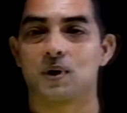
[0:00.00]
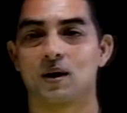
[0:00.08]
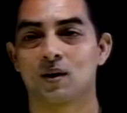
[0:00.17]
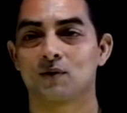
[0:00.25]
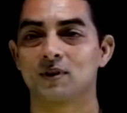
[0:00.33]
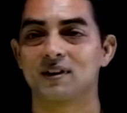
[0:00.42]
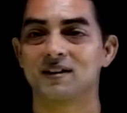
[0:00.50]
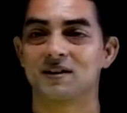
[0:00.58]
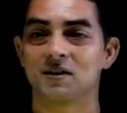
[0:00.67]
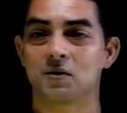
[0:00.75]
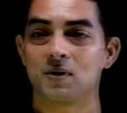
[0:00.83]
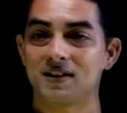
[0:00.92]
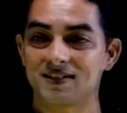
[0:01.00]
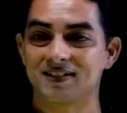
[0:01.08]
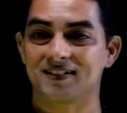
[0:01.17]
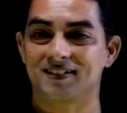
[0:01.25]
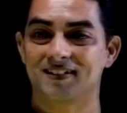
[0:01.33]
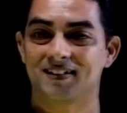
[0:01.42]
pair of linear
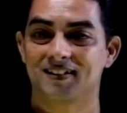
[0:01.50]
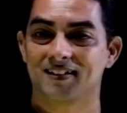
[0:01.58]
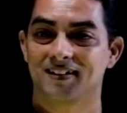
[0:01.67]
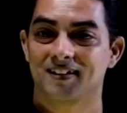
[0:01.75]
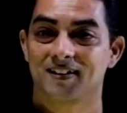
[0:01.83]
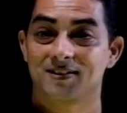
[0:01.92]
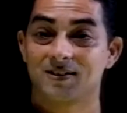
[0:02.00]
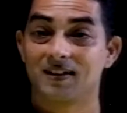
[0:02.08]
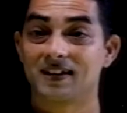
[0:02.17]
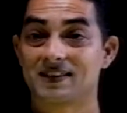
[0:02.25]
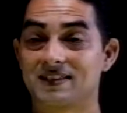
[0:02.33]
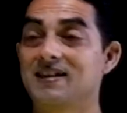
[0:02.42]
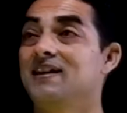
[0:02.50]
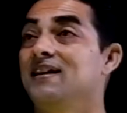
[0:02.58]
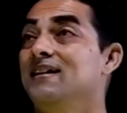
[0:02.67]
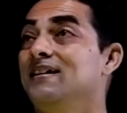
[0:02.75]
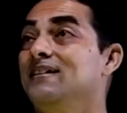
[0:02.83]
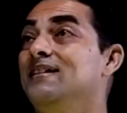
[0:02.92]
equation. So let's
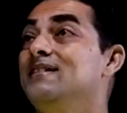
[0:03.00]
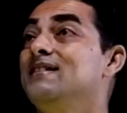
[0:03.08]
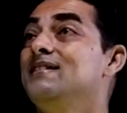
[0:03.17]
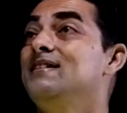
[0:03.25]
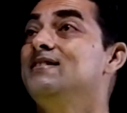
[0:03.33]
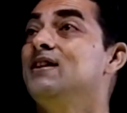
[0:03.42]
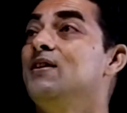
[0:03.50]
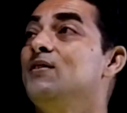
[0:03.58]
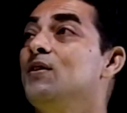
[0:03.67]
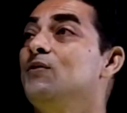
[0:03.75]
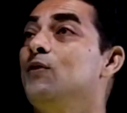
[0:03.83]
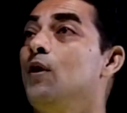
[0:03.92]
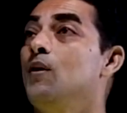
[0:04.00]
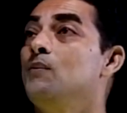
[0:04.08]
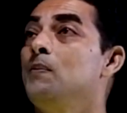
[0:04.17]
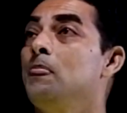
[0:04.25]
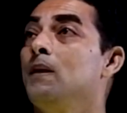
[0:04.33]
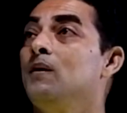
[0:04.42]
see. This is the general
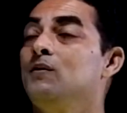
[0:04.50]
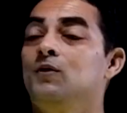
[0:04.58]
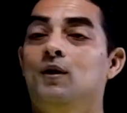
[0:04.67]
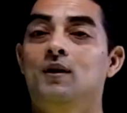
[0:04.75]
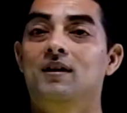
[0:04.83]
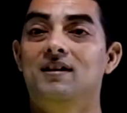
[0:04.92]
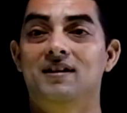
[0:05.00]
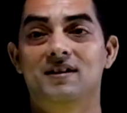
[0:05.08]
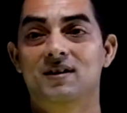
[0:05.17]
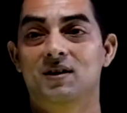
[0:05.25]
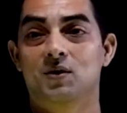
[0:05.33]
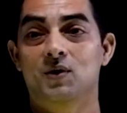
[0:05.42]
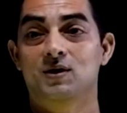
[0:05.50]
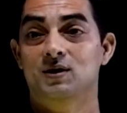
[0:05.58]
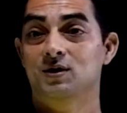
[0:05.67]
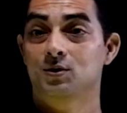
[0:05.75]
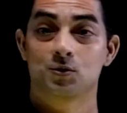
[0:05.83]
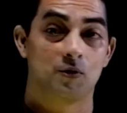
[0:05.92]
form for a linear
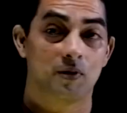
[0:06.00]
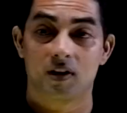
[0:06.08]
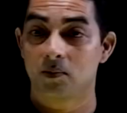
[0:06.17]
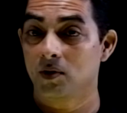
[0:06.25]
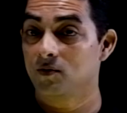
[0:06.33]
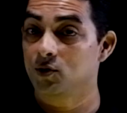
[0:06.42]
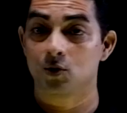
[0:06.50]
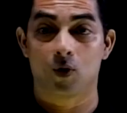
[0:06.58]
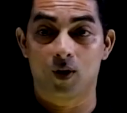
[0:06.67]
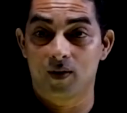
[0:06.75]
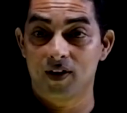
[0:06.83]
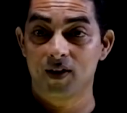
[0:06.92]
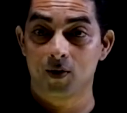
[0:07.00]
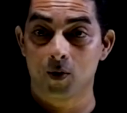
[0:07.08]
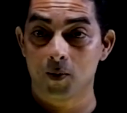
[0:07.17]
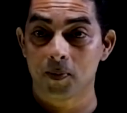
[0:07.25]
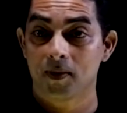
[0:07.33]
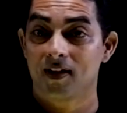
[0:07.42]
equation in two variable, which you already
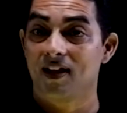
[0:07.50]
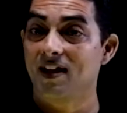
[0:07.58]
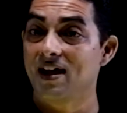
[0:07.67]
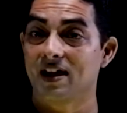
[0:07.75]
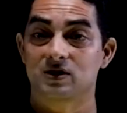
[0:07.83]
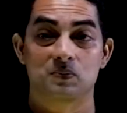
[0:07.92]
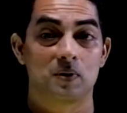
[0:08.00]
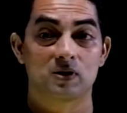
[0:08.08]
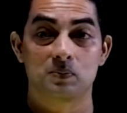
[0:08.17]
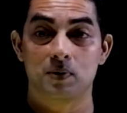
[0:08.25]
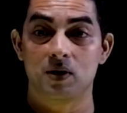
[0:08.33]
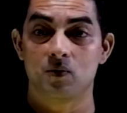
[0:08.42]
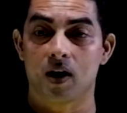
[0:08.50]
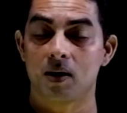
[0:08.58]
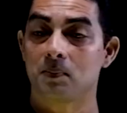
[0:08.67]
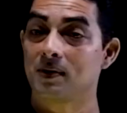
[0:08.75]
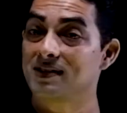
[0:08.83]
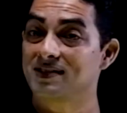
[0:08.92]
know. Ax plus by
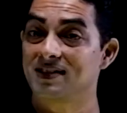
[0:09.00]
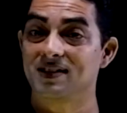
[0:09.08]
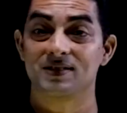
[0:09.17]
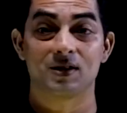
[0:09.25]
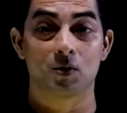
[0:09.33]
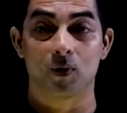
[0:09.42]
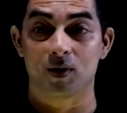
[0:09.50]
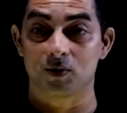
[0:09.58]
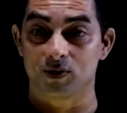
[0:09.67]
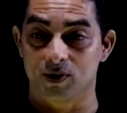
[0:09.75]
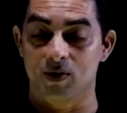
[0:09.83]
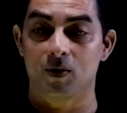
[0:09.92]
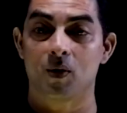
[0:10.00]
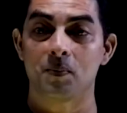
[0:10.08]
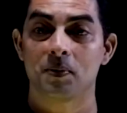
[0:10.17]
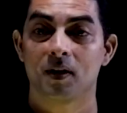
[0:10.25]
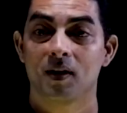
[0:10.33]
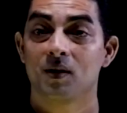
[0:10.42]
plus c is equal to 0,
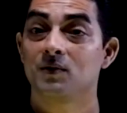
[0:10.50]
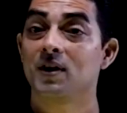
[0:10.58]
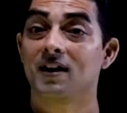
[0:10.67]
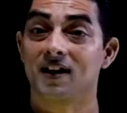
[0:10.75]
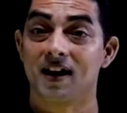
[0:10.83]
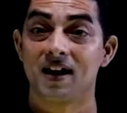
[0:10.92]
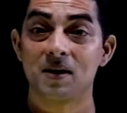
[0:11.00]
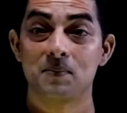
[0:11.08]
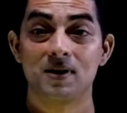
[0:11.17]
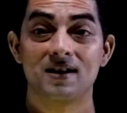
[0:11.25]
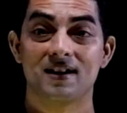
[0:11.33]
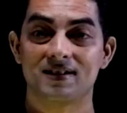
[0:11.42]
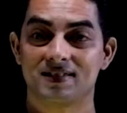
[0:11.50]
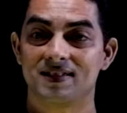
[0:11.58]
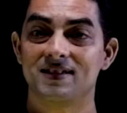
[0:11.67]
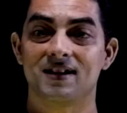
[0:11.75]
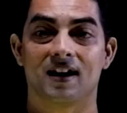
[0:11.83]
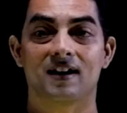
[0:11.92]
where a, b and
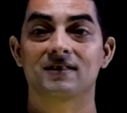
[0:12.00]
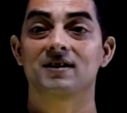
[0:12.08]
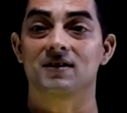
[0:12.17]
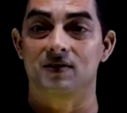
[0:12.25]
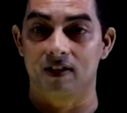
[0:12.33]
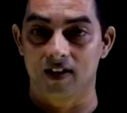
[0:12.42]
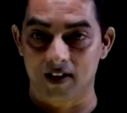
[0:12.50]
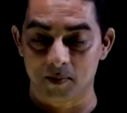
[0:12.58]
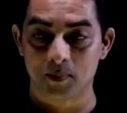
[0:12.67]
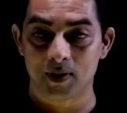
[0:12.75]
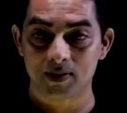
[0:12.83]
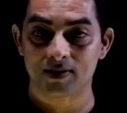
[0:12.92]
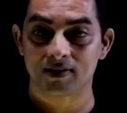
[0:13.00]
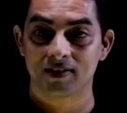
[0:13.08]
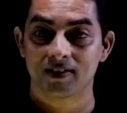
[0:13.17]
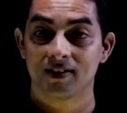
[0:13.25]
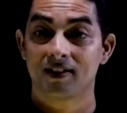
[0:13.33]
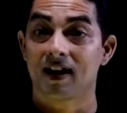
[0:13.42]
c are the real numbers
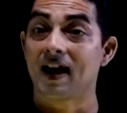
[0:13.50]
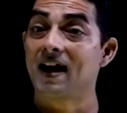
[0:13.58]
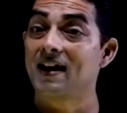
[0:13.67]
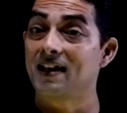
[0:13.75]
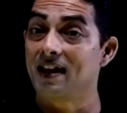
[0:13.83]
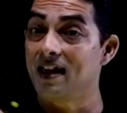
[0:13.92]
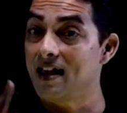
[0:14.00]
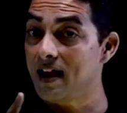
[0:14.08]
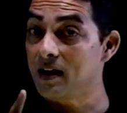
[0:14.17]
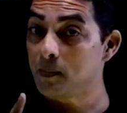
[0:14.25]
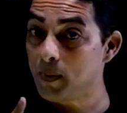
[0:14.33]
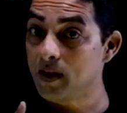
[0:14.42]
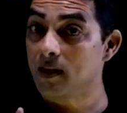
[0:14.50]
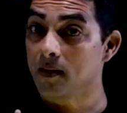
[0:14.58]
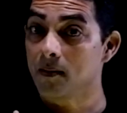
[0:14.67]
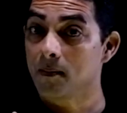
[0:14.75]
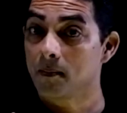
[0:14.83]
and a and b